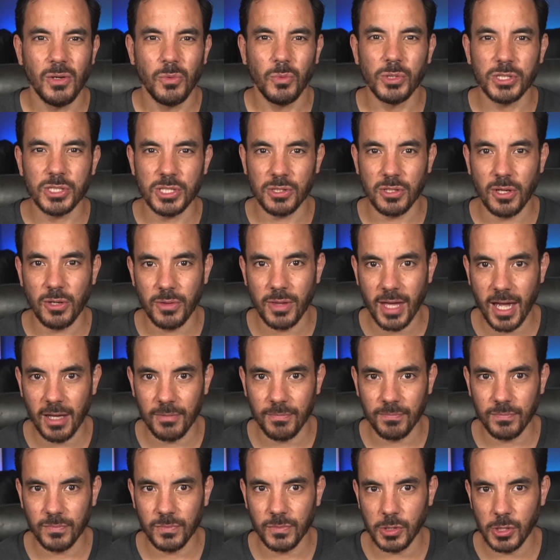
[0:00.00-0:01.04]
Once you know that,
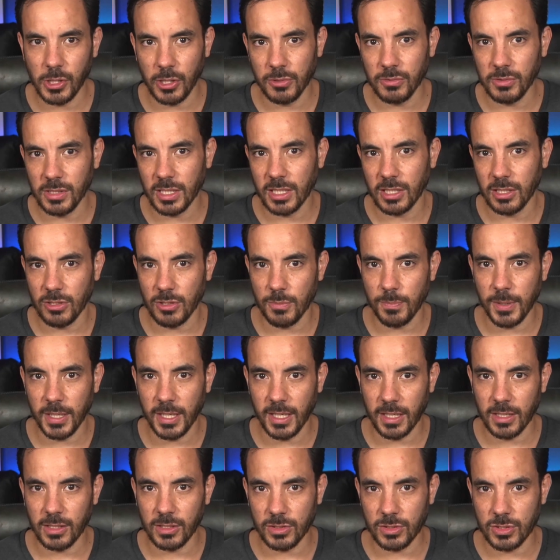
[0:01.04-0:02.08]
not only can you
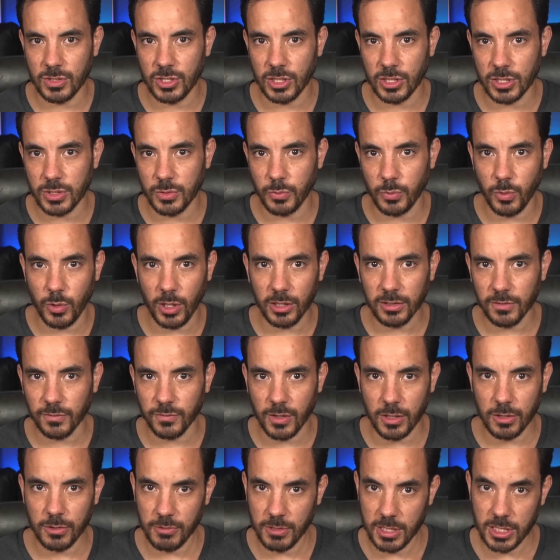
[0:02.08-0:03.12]
pick just one of
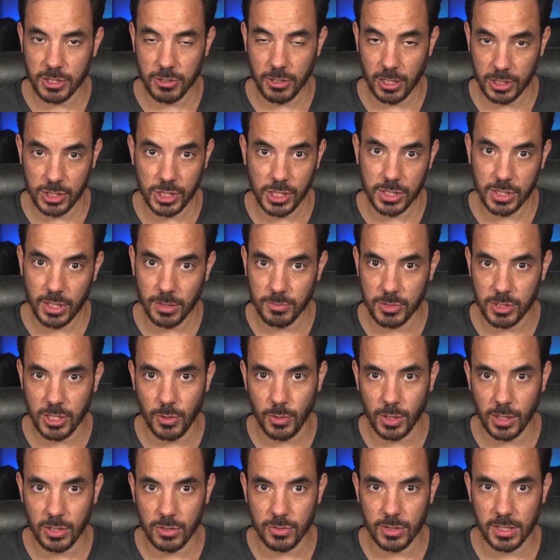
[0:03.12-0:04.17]
the three structures I'm
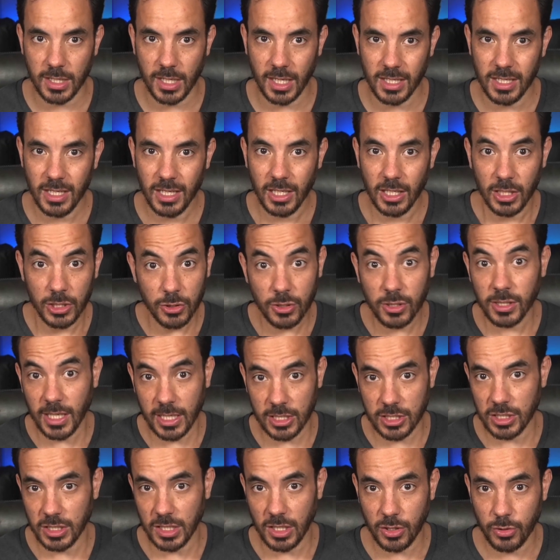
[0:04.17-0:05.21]
showing you today, you can
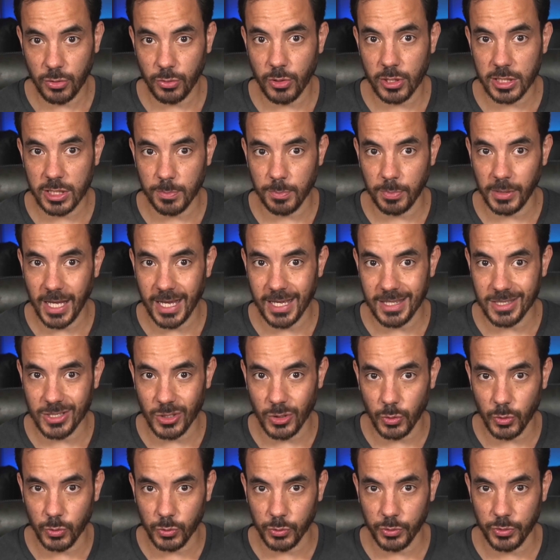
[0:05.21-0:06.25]
actually cross-blend
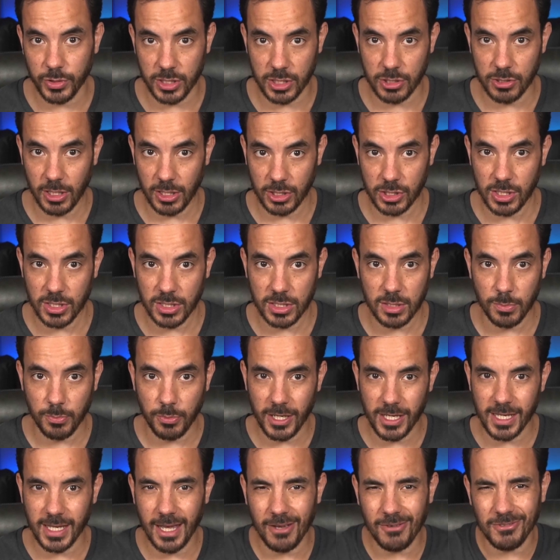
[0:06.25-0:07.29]
all the structures to
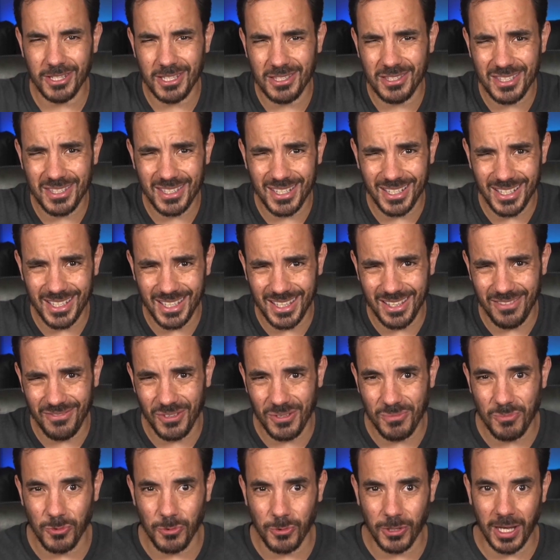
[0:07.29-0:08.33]
break out into
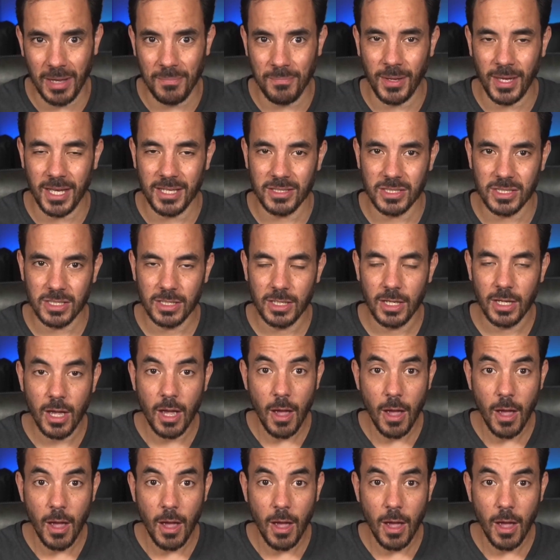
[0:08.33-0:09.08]
even more campaigns,